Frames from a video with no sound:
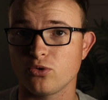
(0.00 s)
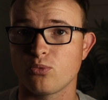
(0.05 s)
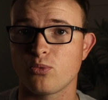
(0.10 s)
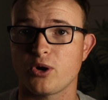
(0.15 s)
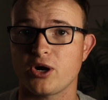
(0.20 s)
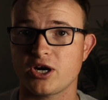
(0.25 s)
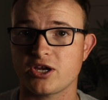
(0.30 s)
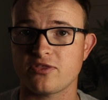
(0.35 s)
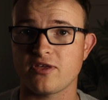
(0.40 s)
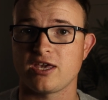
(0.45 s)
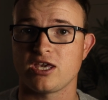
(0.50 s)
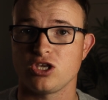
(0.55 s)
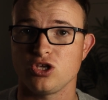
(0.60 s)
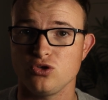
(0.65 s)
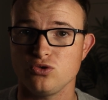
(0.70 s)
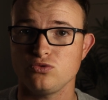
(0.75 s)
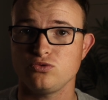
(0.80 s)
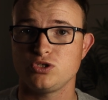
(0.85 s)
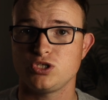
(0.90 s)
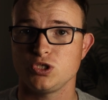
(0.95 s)
work that
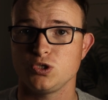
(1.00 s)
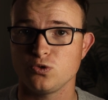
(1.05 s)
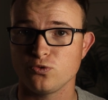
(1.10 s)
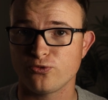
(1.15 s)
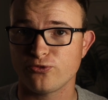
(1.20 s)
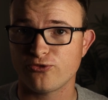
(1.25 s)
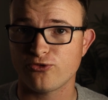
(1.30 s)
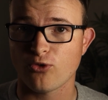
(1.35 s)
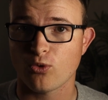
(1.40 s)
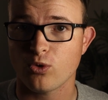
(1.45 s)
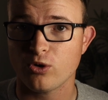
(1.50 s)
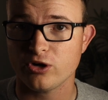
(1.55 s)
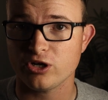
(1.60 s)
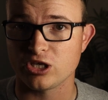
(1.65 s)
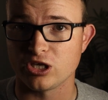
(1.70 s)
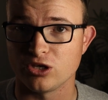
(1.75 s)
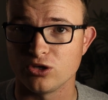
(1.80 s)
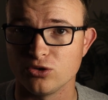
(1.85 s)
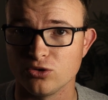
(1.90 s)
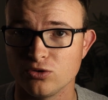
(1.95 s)
you do for
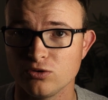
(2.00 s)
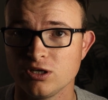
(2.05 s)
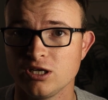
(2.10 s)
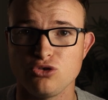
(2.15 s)
you,